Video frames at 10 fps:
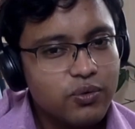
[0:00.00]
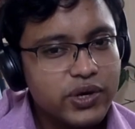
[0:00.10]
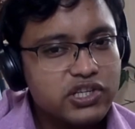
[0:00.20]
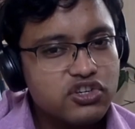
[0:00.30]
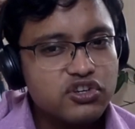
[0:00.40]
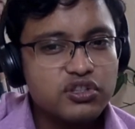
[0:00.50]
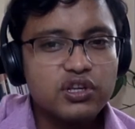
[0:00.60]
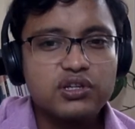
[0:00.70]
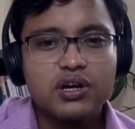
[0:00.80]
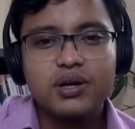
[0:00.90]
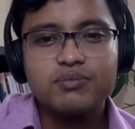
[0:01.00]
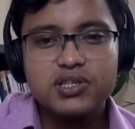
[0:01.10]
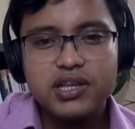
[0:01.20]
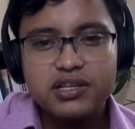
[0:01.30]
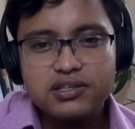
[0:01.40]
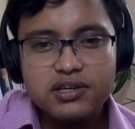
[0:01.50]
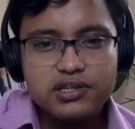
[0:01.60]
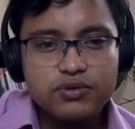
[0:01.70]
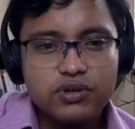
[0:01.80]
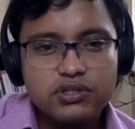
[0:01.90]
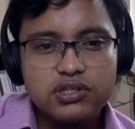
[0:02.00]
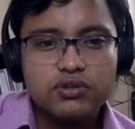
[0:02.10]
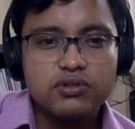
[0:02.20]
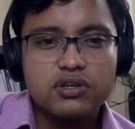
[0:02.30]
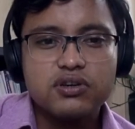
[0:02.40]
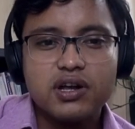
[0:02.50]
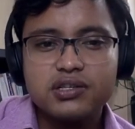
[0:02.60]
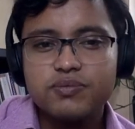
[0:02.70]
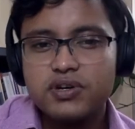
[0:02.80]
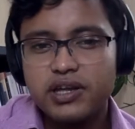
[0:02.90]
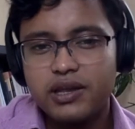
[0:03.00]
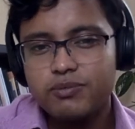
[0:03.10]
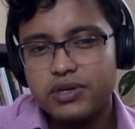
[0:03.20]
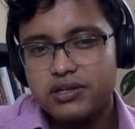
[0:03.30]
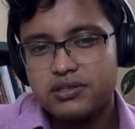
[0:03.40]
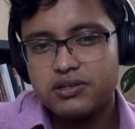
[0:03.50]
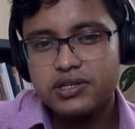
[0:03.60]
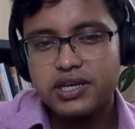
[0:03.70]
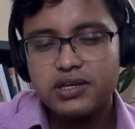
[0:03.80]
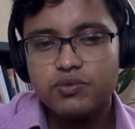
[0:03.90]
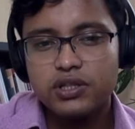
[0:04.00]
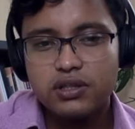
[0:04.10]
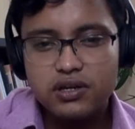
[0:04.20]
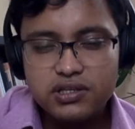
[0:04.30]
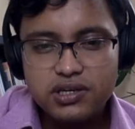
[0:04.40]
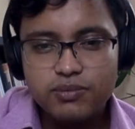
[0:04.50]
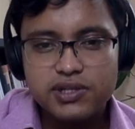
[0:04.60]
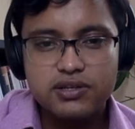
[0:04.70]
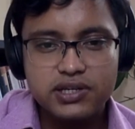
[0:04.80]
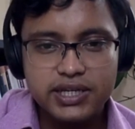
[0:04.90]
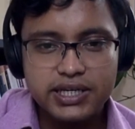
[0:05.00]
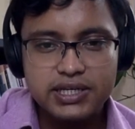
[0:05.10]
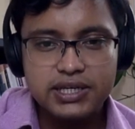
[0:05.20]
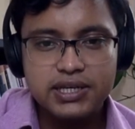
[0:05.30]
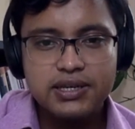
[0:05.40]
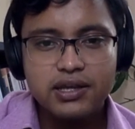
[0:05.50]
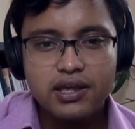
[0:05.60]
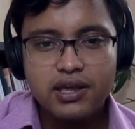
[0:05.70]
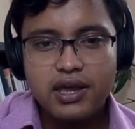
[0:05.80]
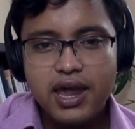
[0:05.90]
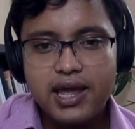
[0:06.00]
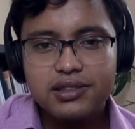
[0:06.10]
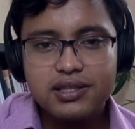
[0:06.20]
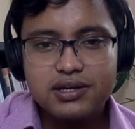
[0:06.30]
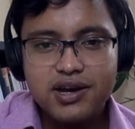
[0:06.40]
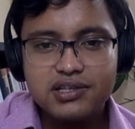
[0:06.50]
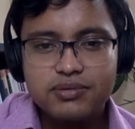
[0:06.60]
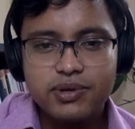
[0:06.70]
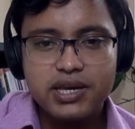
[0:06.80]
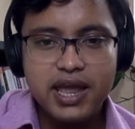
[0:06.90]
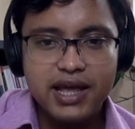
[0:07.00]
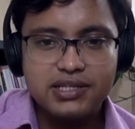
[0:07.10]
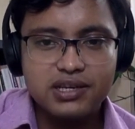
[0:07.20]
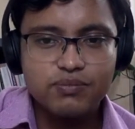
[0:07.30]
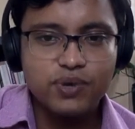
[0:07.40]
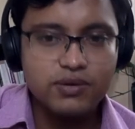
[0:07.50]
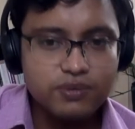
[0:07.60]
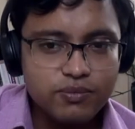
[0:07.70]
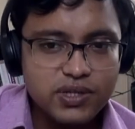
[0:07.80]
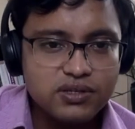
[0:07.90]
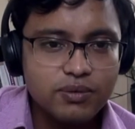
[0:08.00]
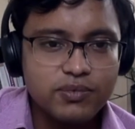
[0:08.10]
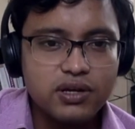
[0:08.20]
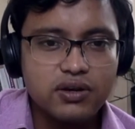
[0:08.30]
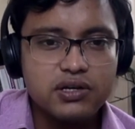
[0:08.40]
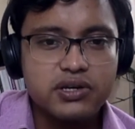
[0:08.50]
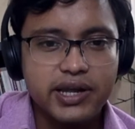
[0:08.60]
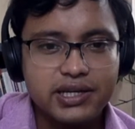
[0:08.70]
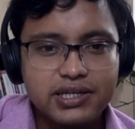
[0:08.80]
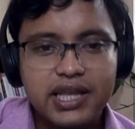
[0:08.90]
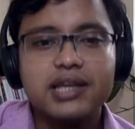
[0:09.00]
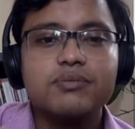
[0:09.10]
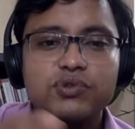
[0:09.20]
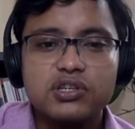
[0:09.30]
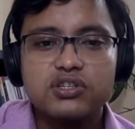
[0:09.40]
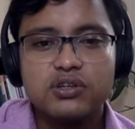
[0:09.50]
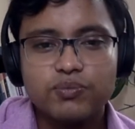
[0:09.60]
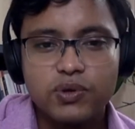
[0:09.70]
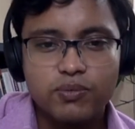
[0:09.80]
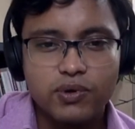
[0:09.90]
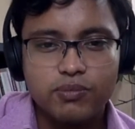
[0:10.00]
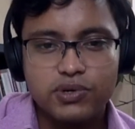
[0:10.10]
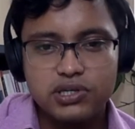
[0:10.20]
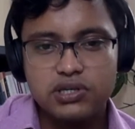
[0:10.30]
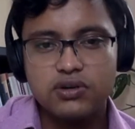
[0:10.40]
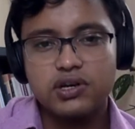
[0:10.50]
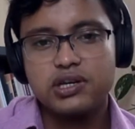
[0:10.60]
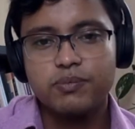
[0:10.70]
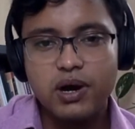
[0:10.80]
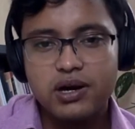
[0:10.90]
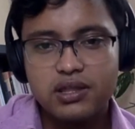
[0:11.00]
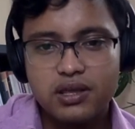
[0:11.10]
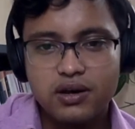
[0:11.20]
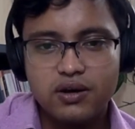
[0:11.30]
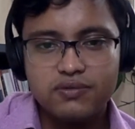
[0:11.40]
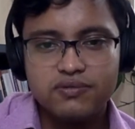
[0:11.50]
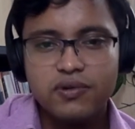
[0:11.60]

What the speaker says: which the terms necessary to constitute the transfer can be ascertained with reasonable certainty, and the transferee has, in performance of the contract, taken possession of the property or any part thereof,